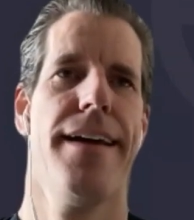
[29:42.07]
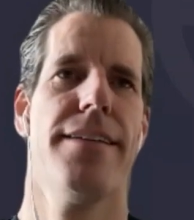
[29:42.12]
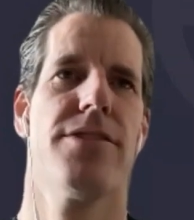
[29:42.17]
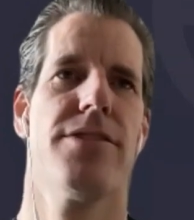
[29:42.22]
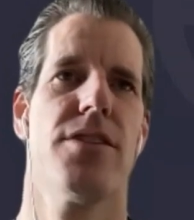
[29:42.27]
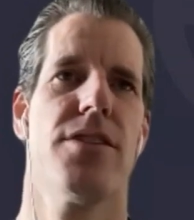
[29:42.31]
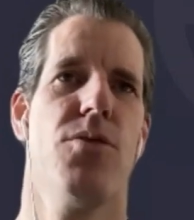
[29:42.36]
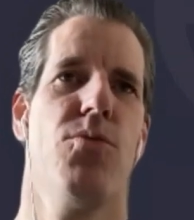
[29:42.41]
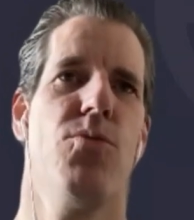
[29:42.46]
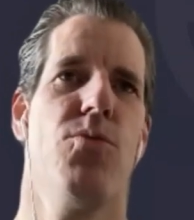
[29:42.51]

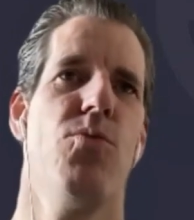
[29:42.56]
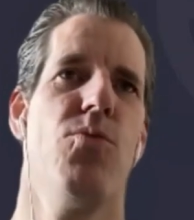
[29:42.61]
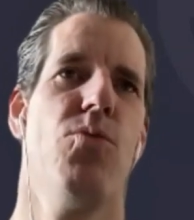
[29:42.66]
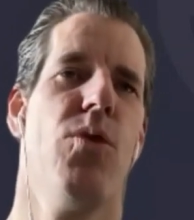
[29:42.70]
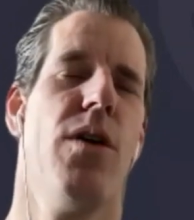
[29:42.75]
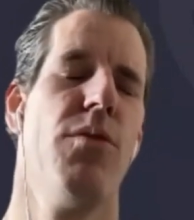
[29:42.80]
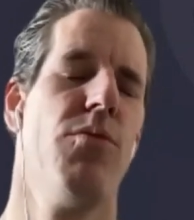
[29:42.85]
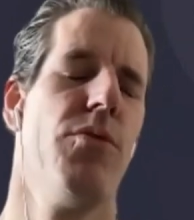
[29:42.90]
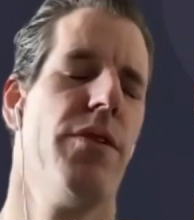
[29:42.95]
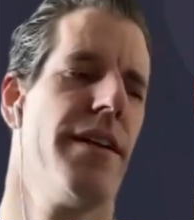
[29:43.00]
So
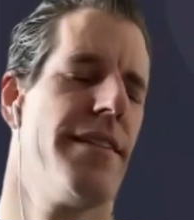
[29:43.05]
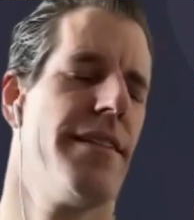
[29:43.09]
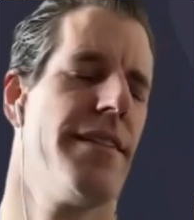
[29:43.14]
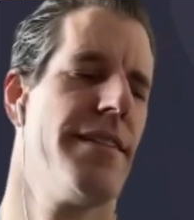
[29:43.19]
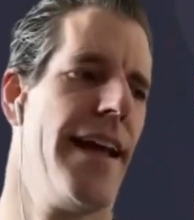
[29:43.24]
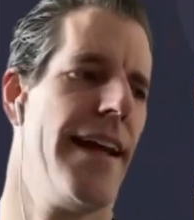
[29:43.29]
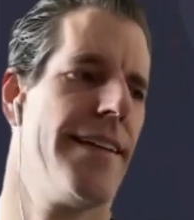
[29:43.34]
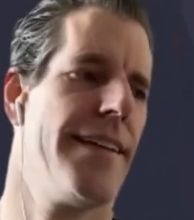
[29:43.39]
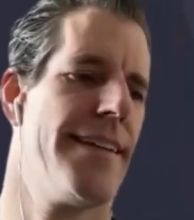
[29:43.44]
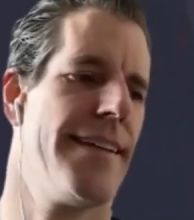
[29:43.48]
what would it
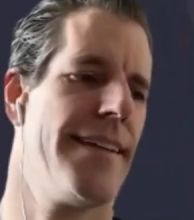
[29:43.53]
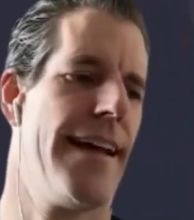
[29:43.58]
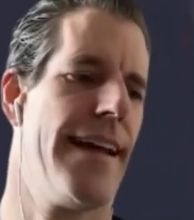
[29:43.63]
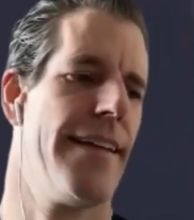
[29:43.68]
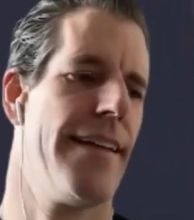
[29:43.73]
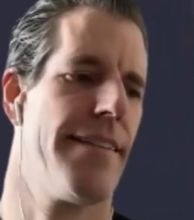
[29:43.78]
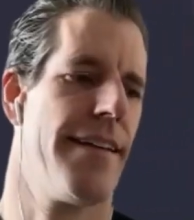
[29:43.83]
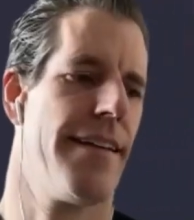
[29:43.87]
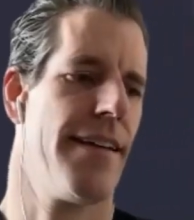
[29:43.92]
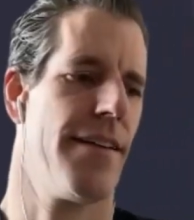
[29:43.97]
take to
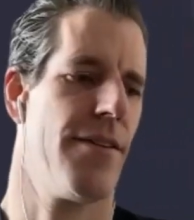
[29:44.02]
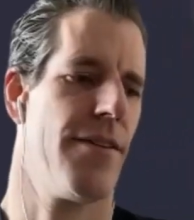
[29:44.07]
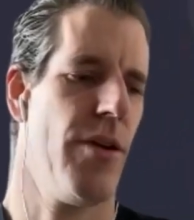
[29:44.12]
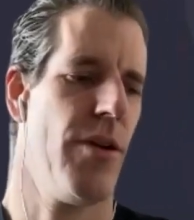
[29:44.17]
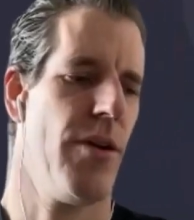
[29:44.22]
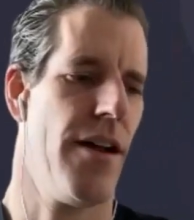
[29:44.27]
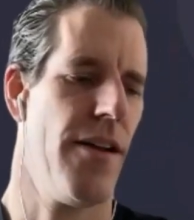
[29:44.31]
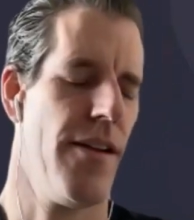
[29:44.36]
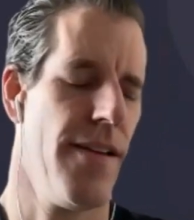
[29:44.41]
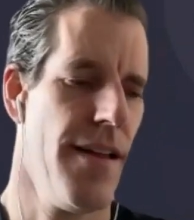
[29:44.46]
get there?
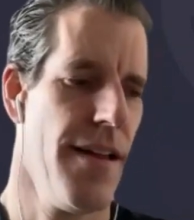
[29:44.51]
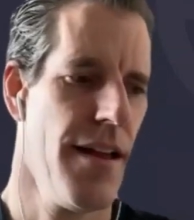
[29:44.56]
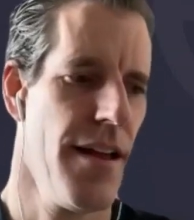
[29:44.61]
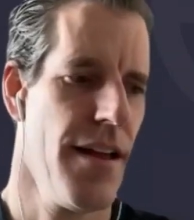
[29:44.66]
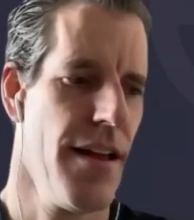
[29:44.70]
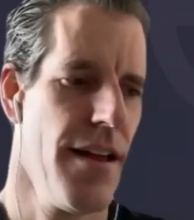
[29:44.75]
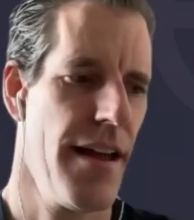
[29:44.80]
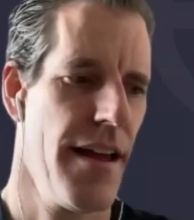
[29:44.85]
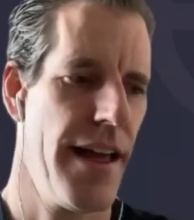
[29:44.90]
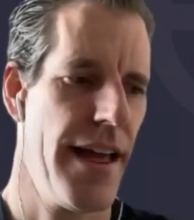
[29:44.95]
Well,
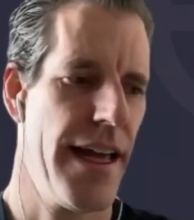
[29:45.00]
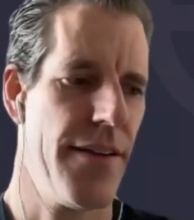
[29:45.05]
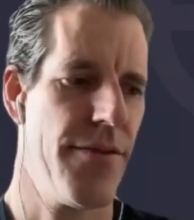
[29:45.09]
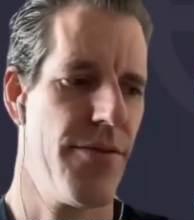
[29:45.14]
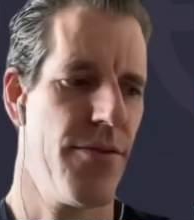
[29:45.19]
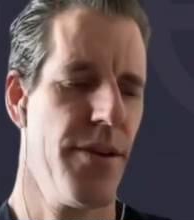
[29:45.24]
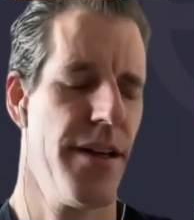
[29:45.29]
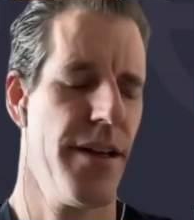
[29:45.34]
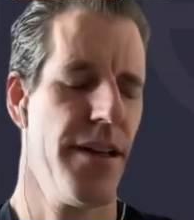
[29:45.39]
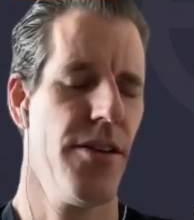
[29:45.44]

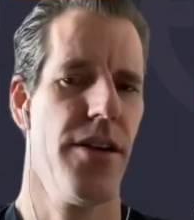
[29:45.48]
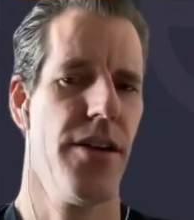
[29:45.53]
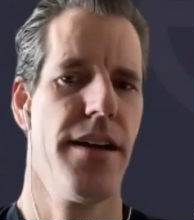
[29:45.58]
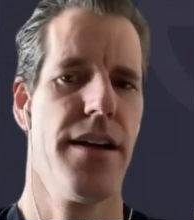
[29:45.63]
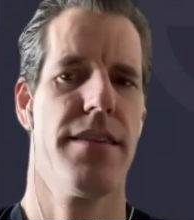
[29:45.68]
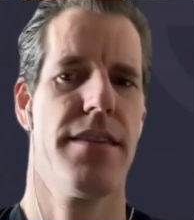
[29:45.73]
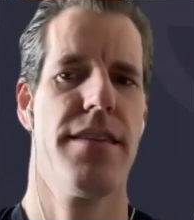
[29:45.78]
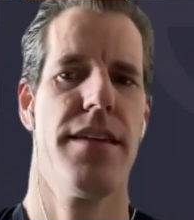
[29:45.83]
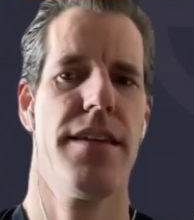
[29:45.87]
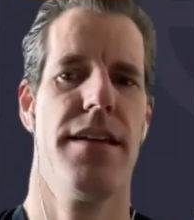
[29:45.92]
if we look
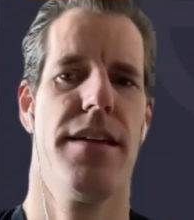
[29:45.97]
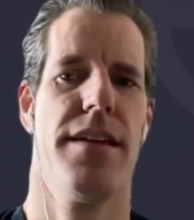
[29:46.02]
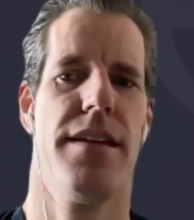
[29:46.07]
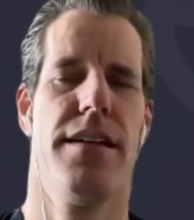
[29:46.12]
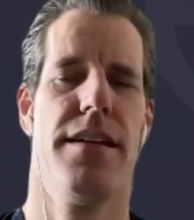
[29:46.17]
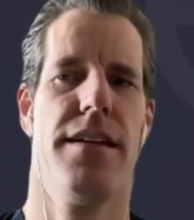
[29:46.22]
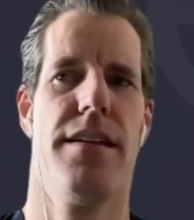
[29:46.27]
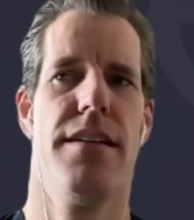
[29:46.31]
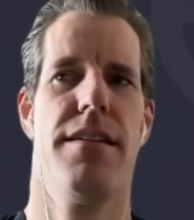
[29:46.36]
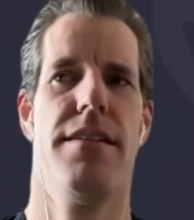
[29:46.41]
at
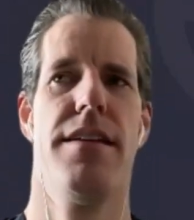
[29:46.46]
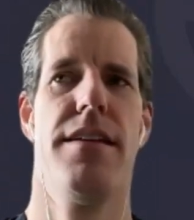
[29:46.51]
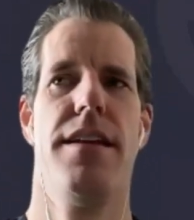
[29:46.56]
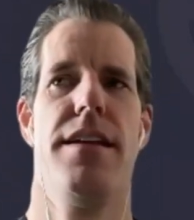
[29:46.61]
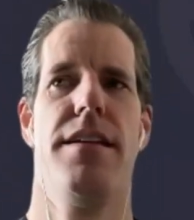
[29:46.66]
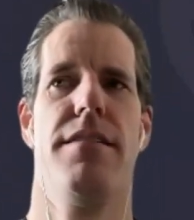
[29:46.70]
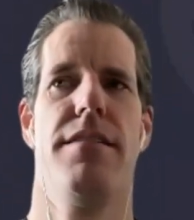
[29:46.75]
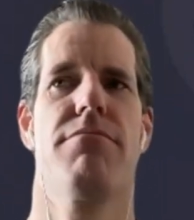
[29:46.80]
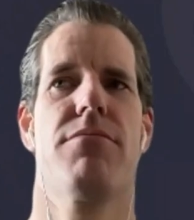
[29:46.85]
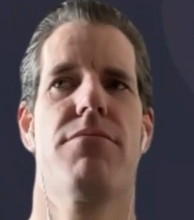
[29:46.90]
the
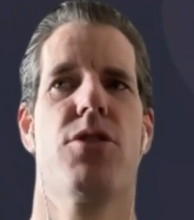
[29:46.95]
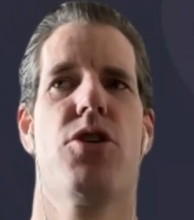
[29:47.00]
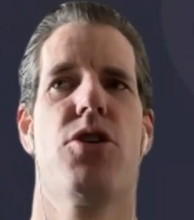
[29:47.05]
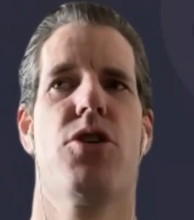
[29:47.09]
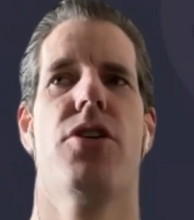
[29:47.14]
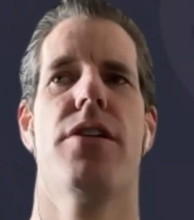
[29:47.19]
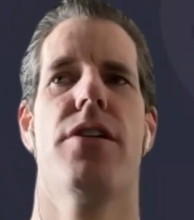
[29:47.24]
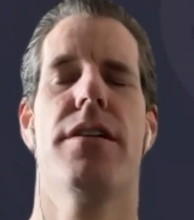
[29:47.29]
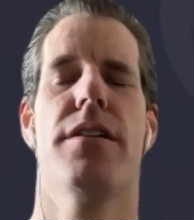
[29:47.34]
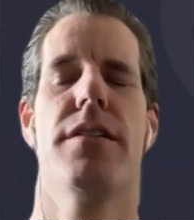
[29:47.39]
the
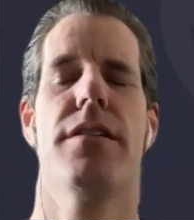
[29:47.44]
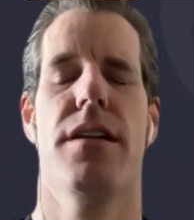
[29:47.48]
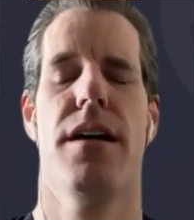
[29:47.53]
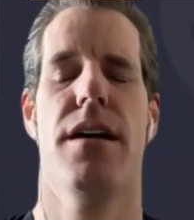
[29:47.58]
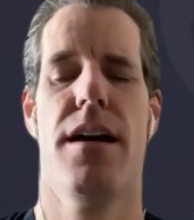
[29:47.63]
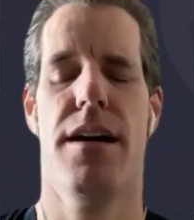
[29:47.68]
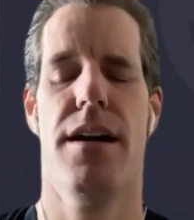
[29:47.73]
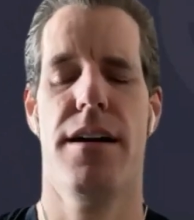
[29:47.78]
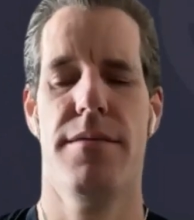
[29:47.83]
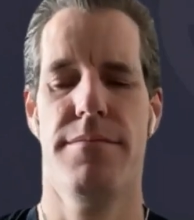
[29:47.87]
current
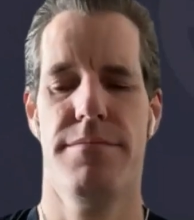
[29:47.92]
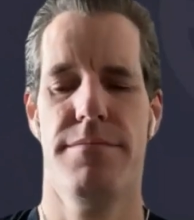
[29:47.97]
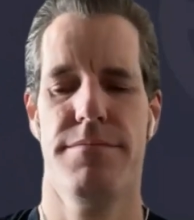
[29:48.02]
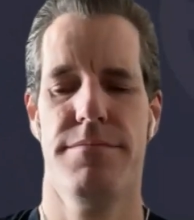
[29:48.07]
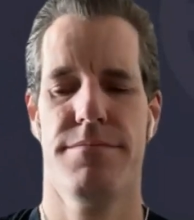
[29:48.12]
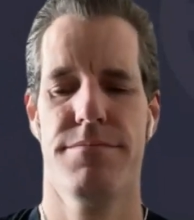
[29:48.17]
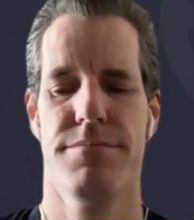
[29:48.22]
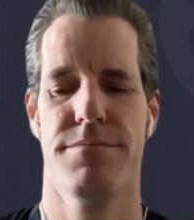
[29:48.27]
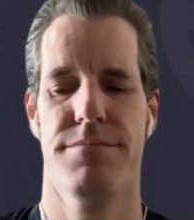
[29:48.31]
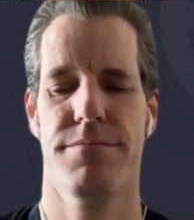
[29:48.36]

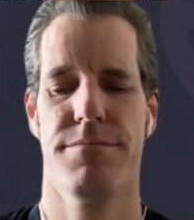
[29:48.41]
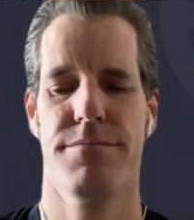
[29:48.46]
um,